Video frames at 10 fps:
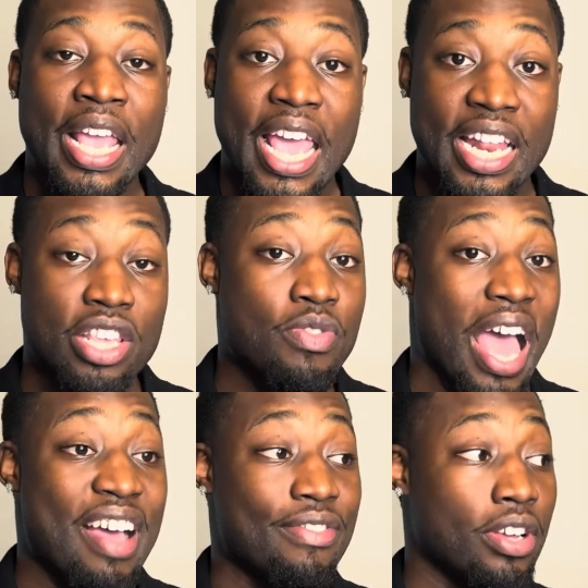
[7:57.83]
And then you
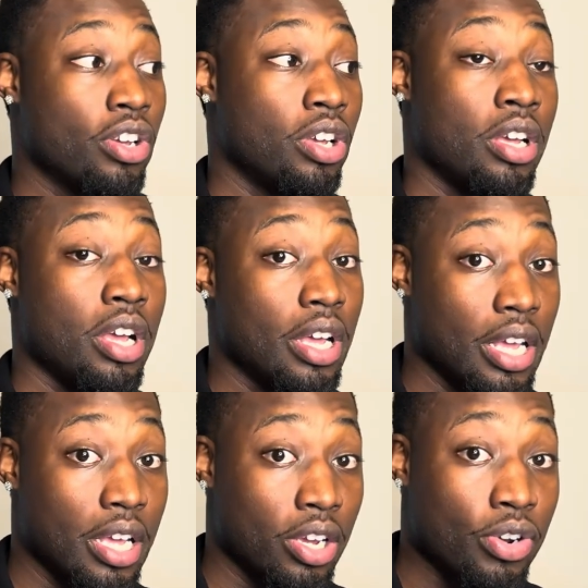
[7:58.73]
have
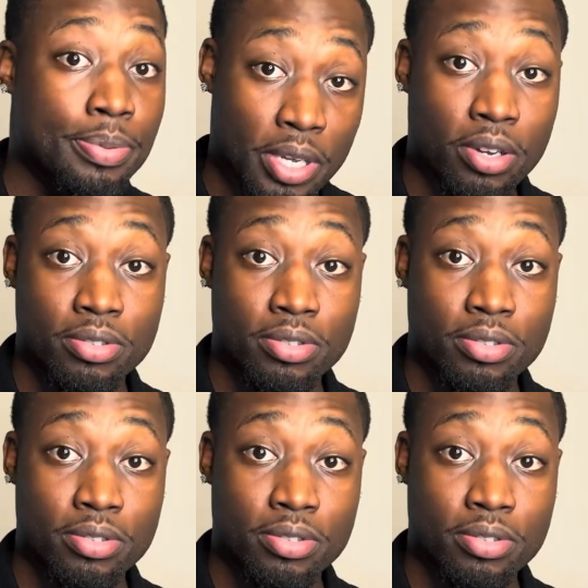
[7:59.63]
crypto.